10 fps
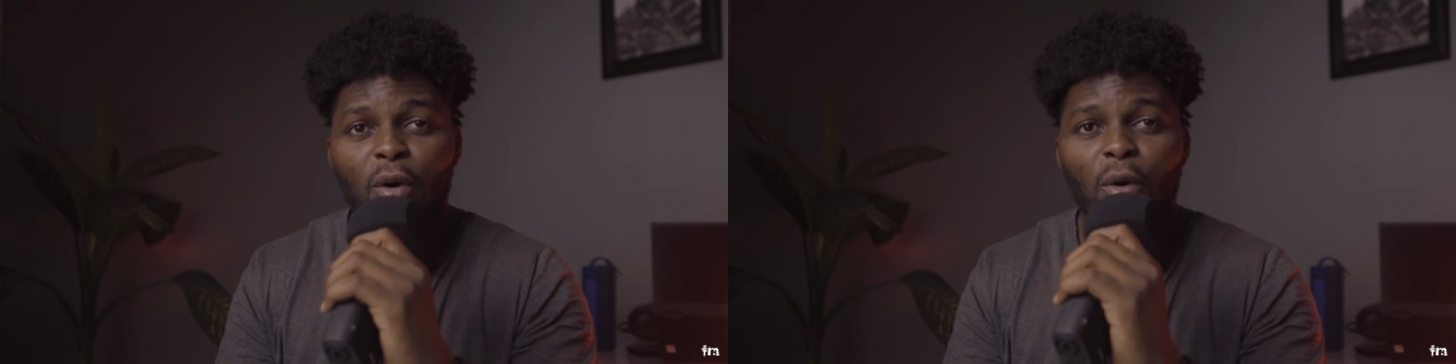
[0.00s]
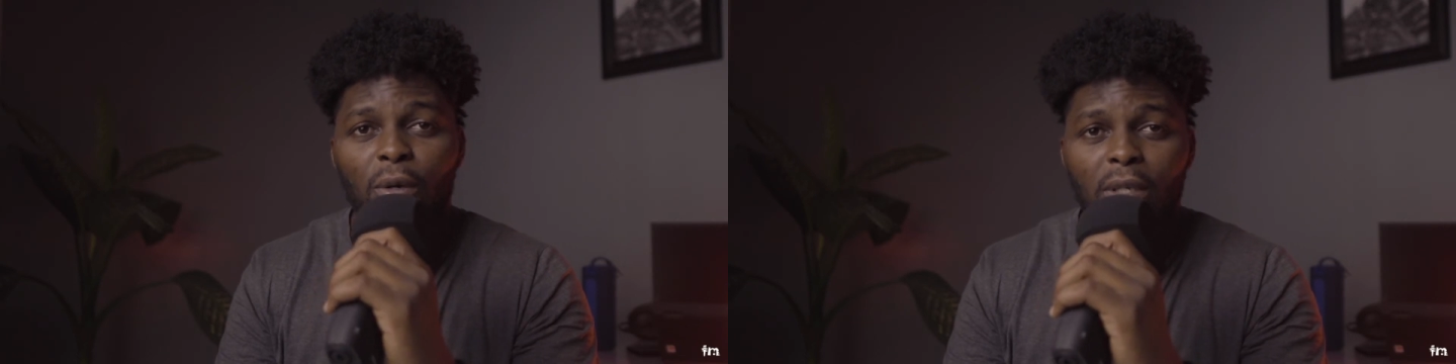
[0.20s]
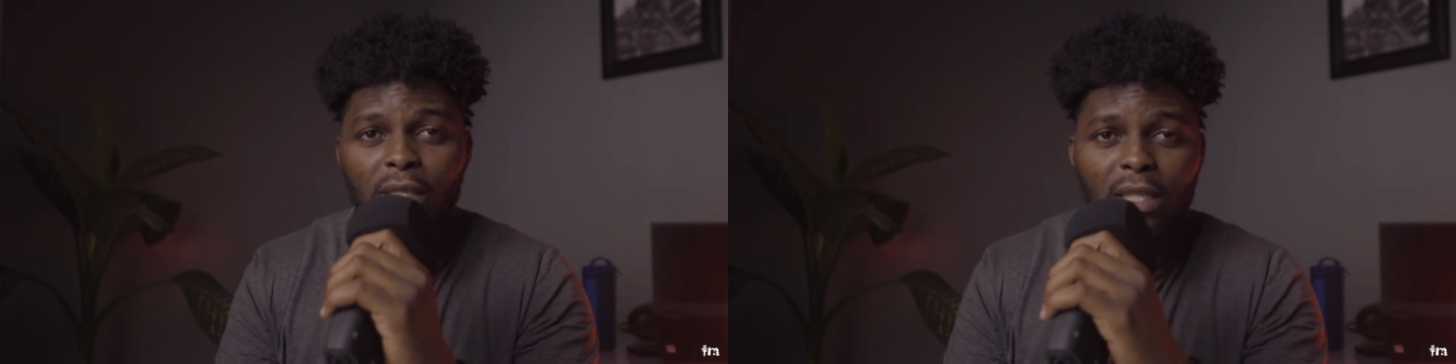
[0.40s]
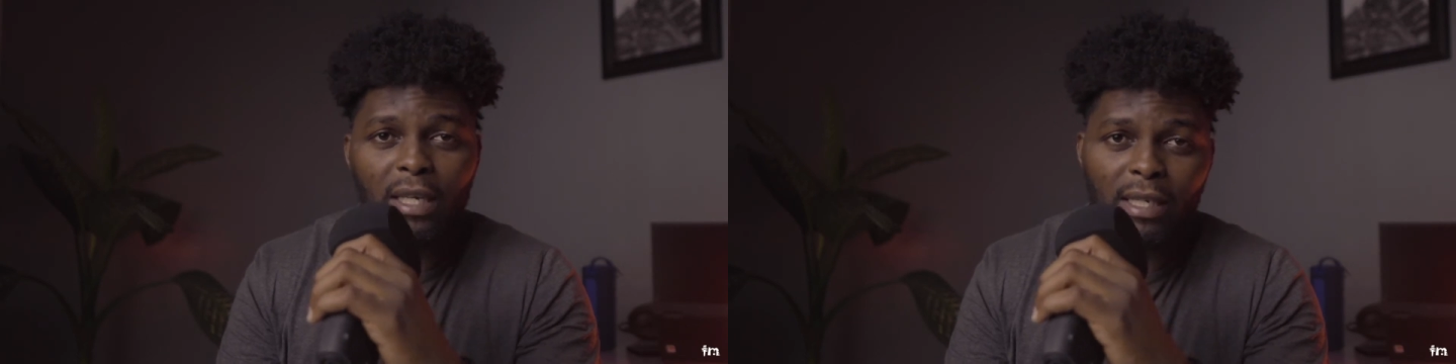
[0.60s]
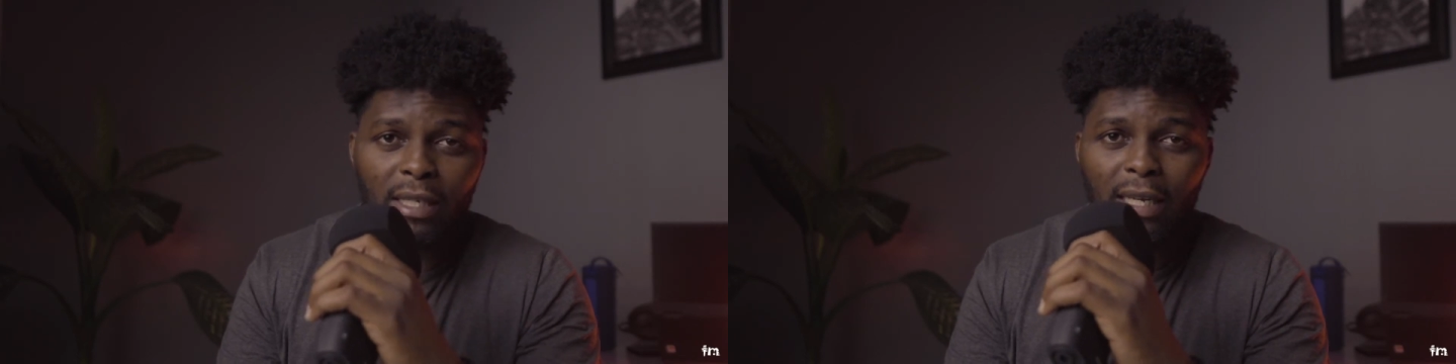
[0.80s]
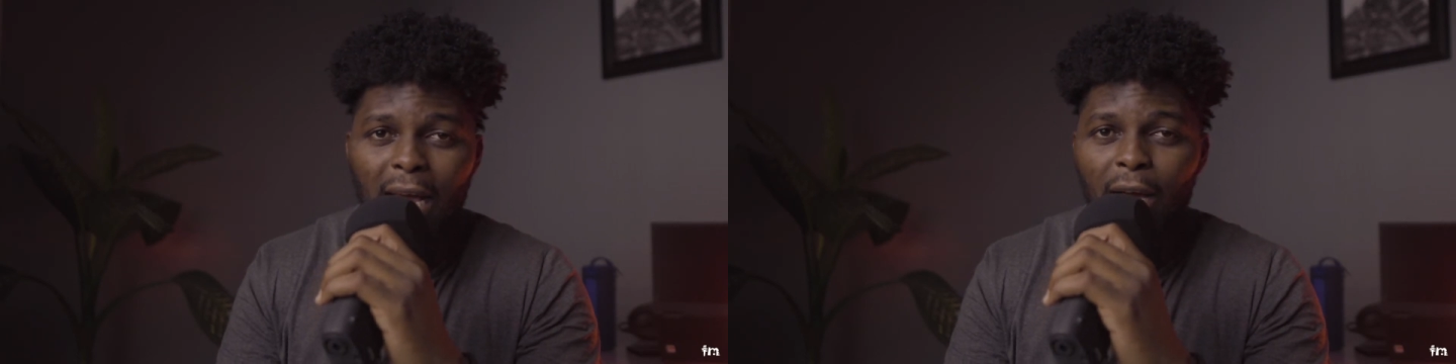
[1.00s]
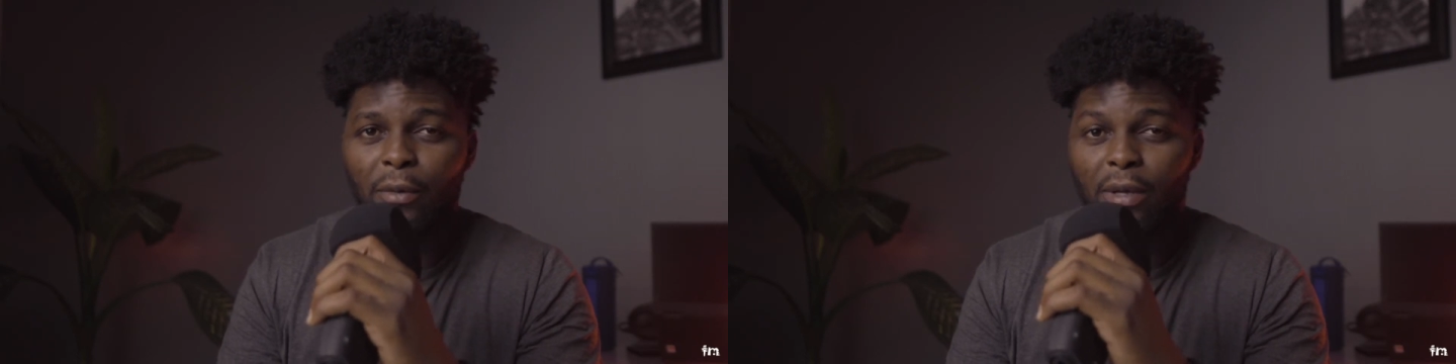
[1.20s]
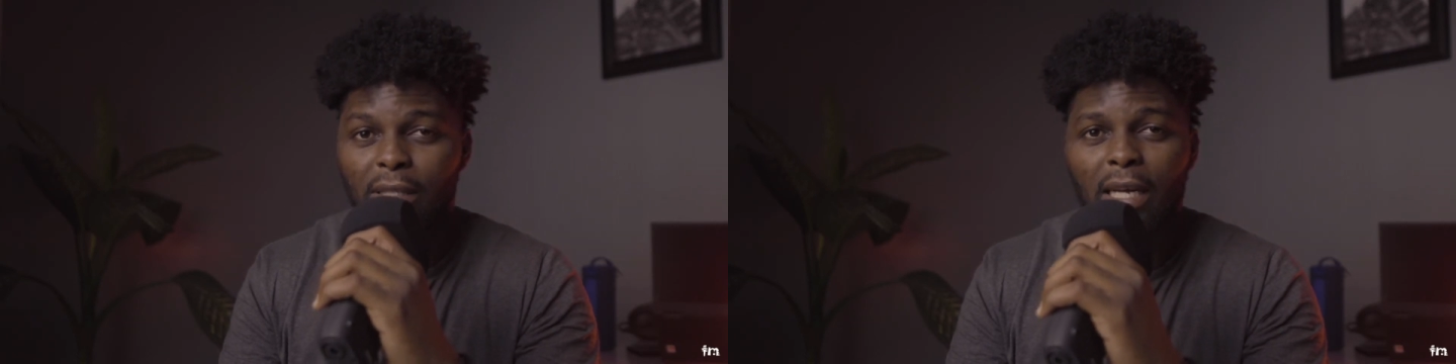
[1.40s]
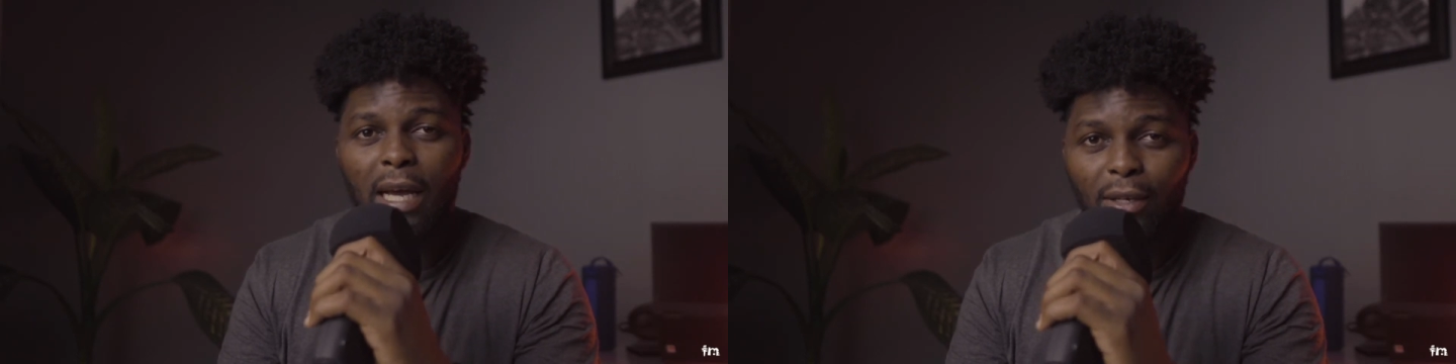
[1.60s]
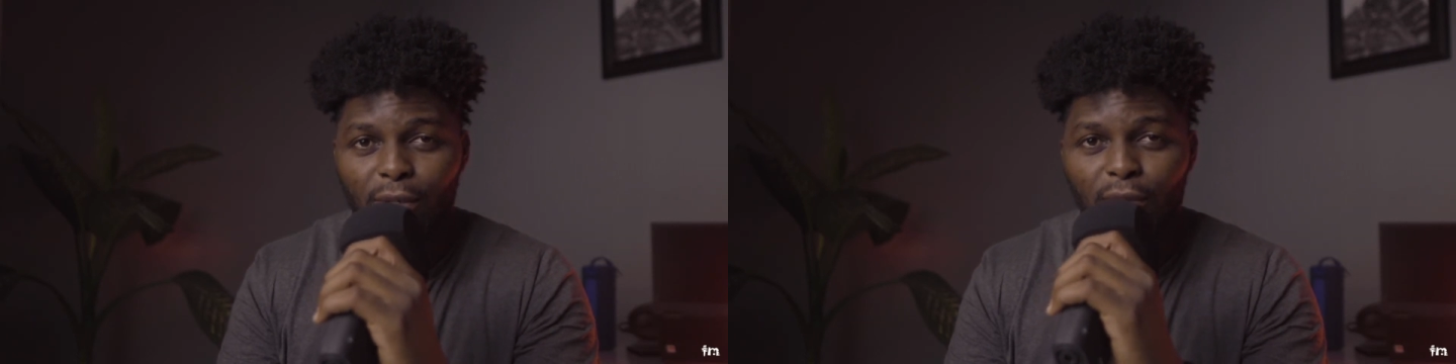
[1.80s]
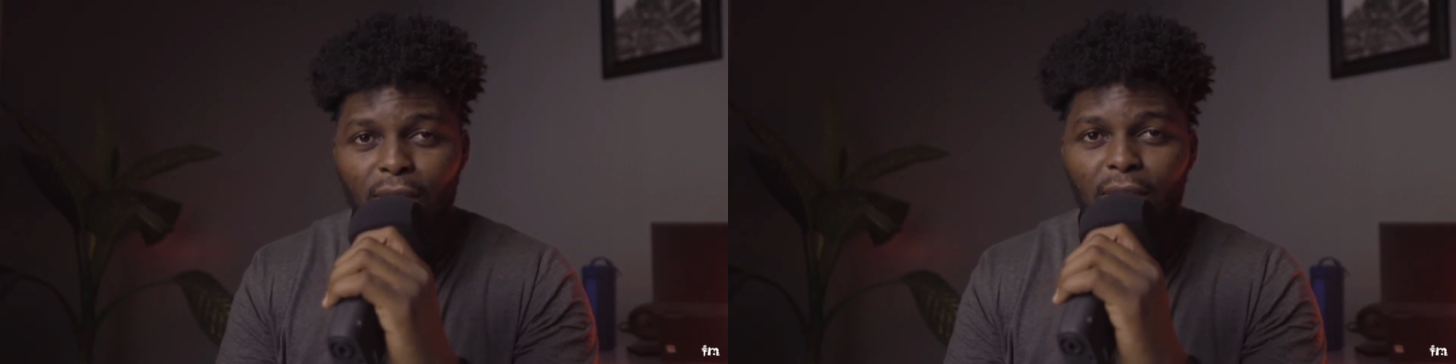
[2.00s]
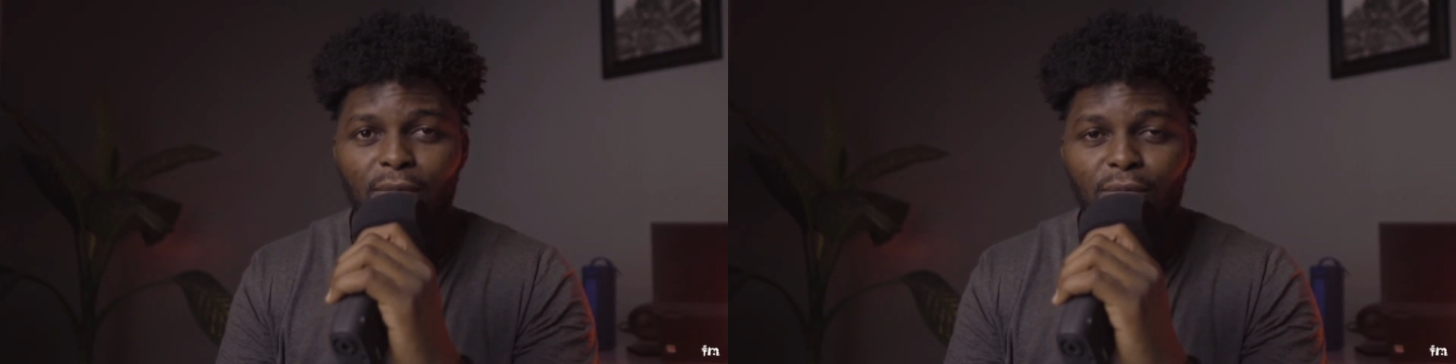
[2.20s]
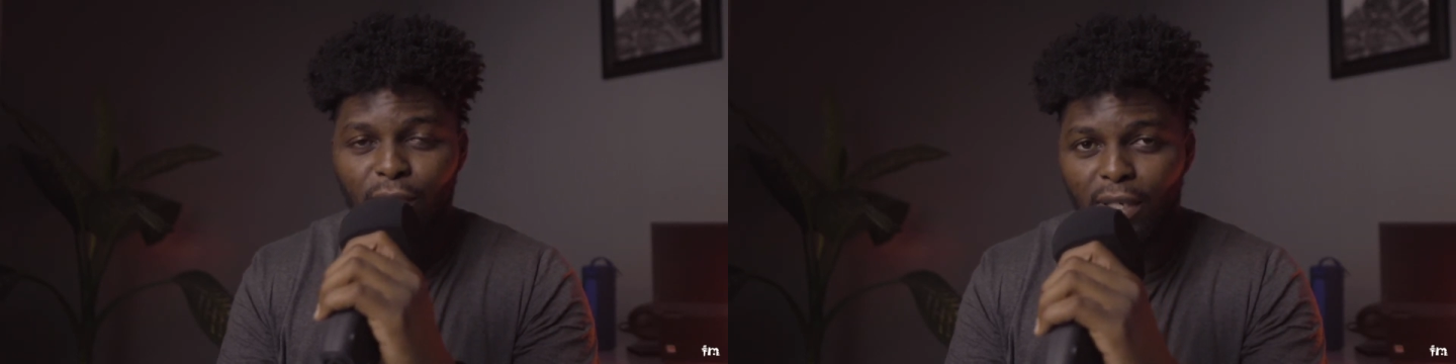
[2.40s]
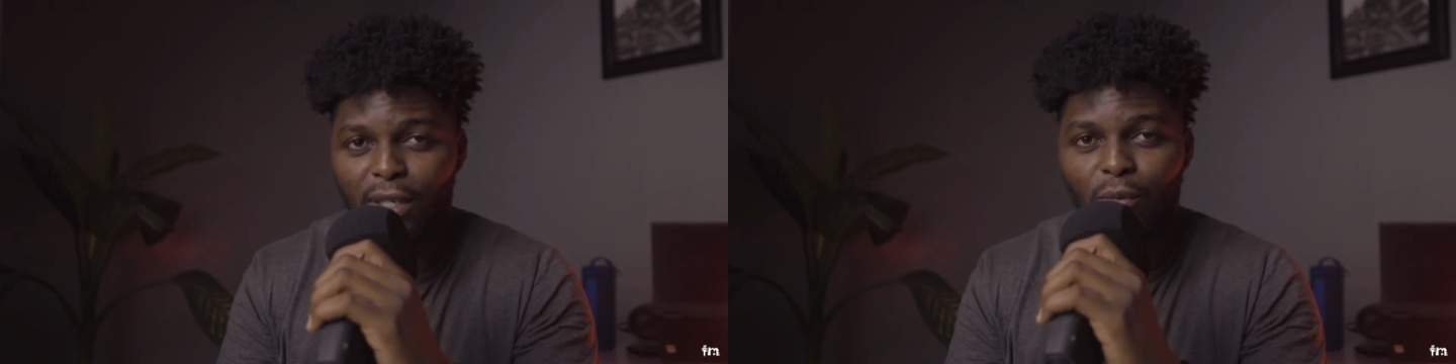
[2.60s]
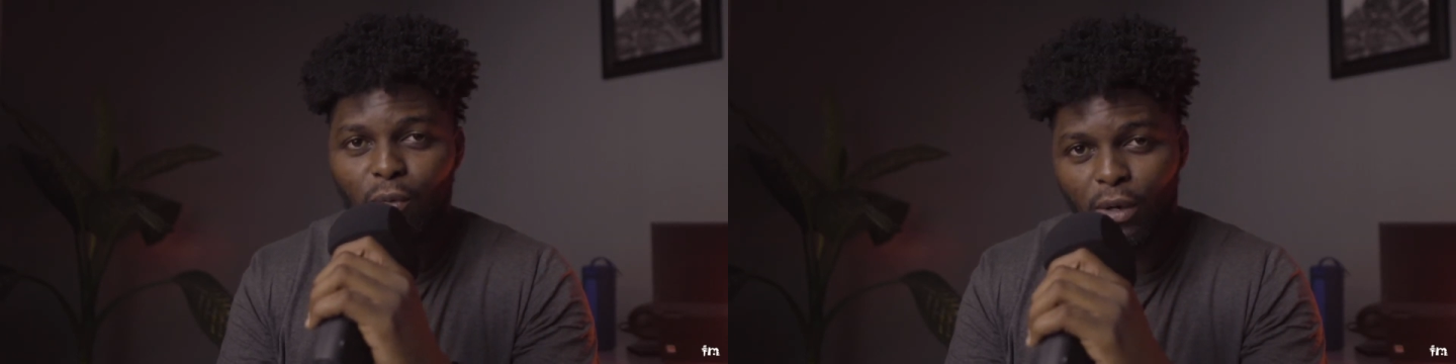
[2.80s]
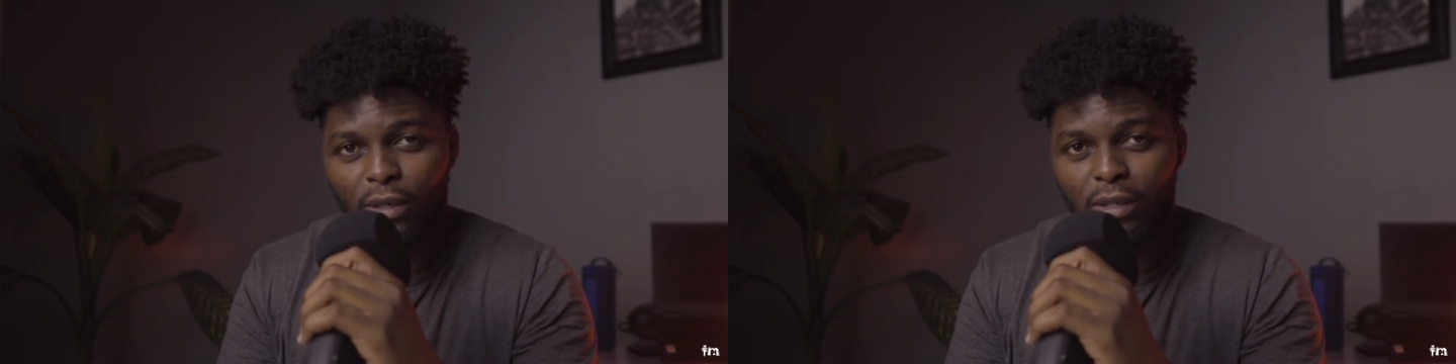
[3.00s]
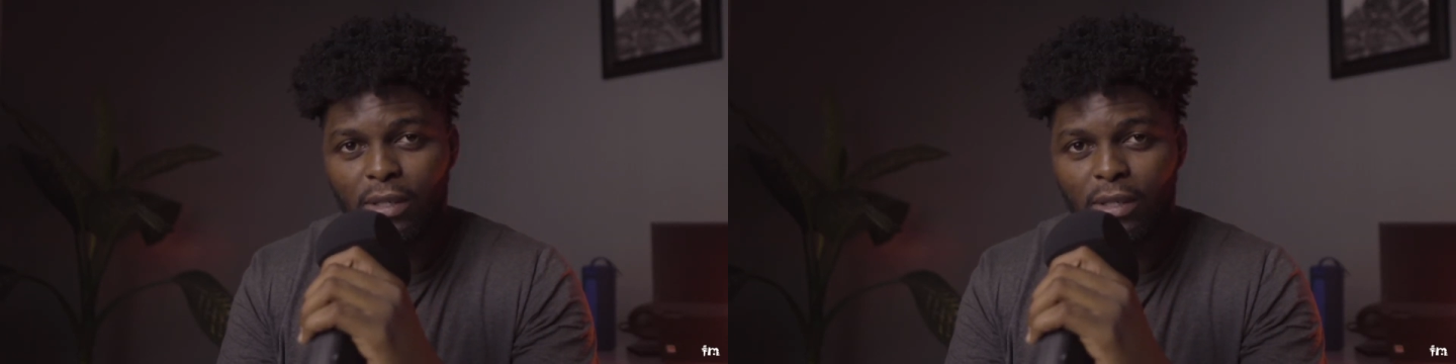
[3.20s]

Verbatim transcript: or understanding how it actually really works.